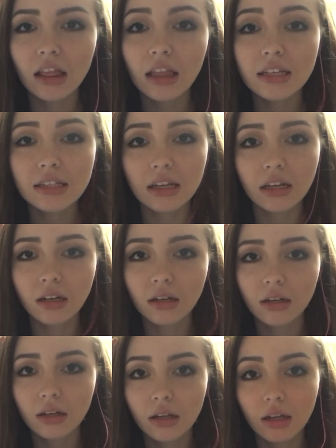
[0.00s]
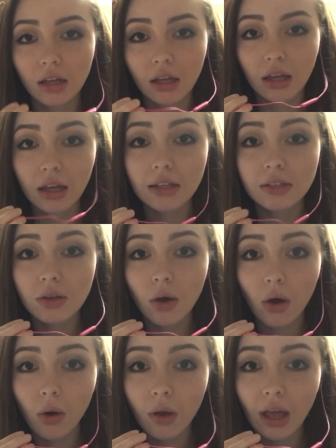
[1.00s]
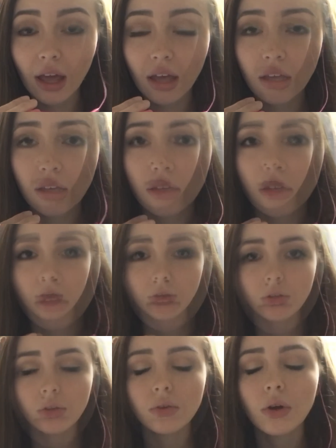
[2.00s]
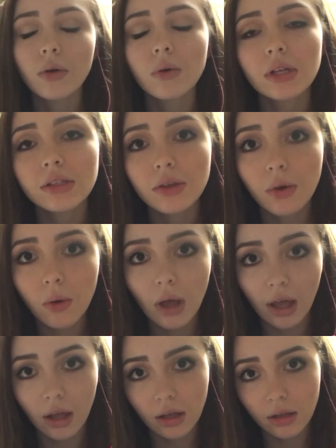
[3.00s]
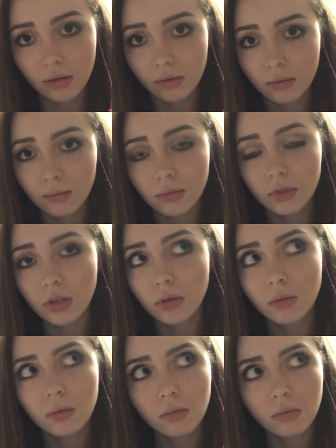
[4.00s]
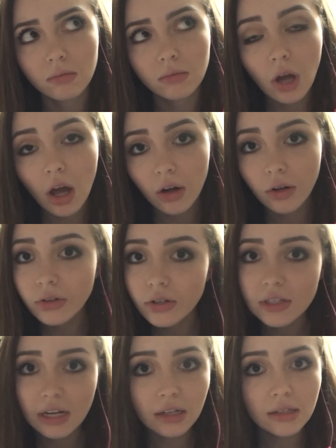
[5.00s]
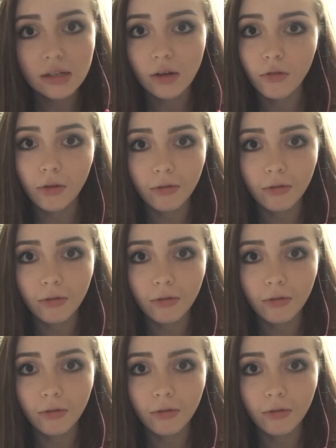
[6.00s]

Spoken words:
Listen, it's okay. You know, it's okay to not understand stuff the